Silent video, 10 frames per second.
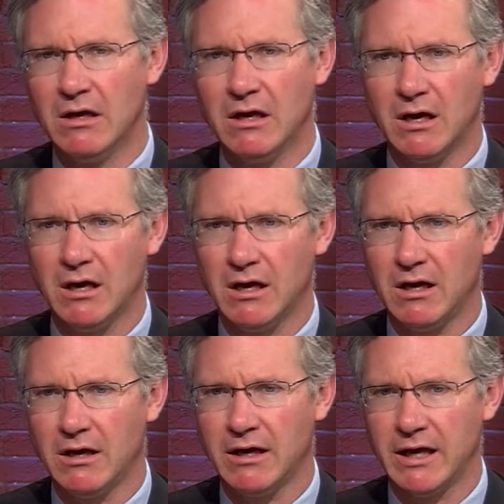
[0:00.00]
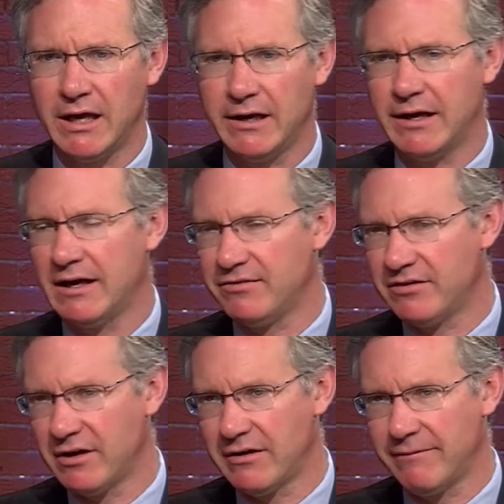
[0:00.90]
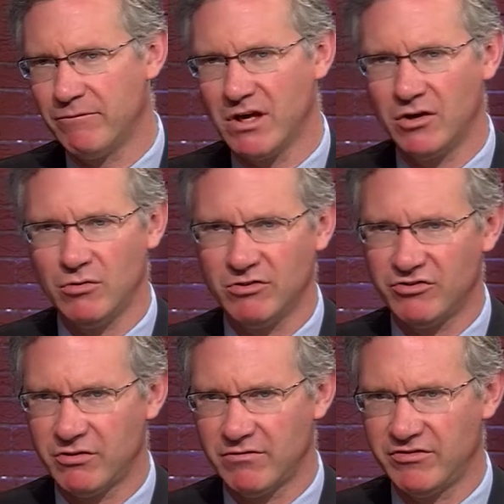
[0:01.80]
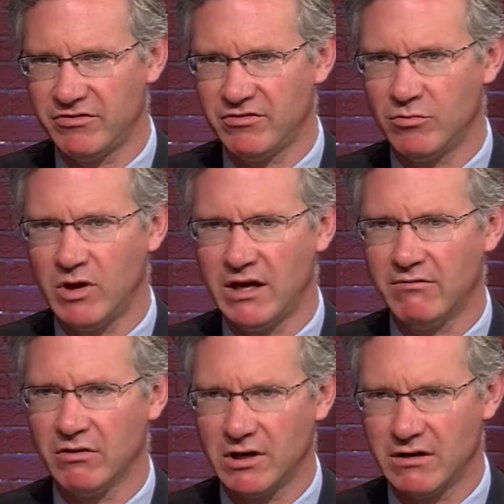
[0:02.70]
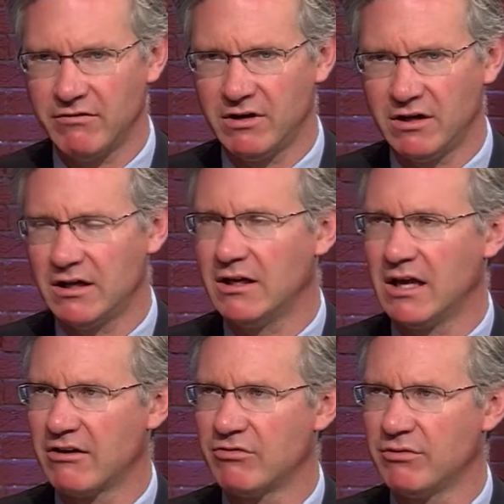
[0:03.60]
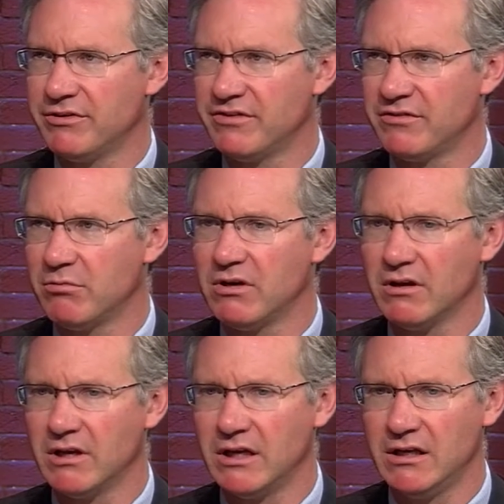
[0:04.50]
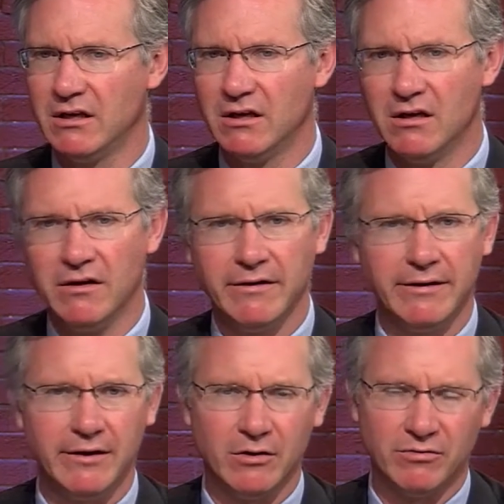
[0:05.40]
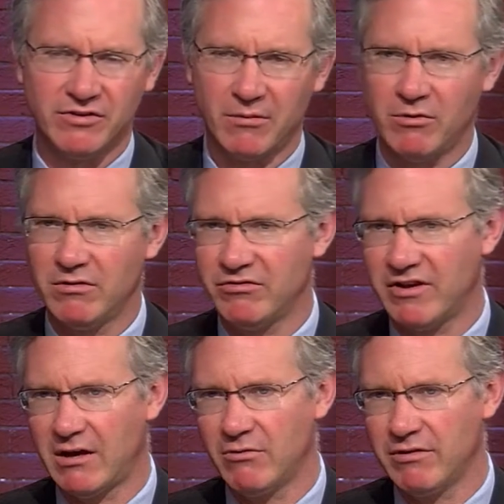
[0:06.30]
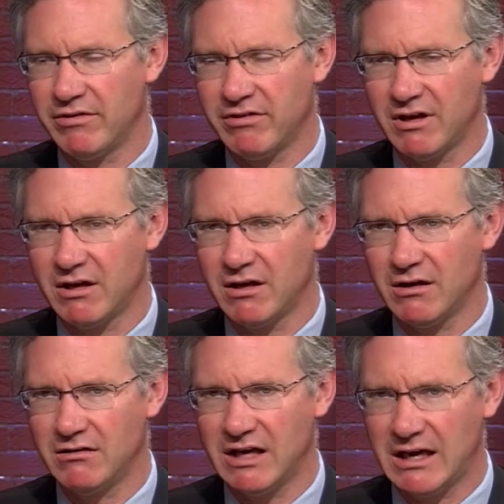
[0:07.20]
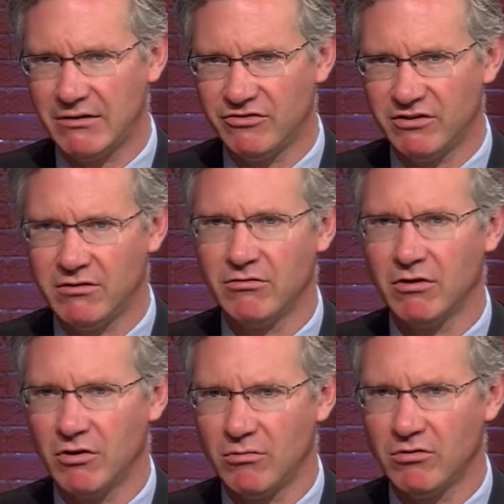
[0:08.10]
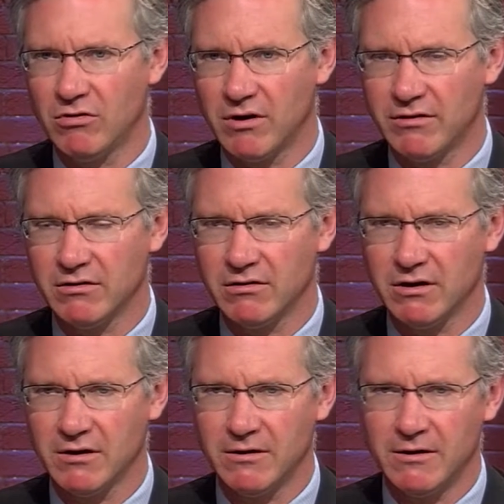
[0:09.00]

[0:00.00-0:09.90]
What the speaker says: and has a human services waiver given an intellectual disability, someone say with Down syndrome or other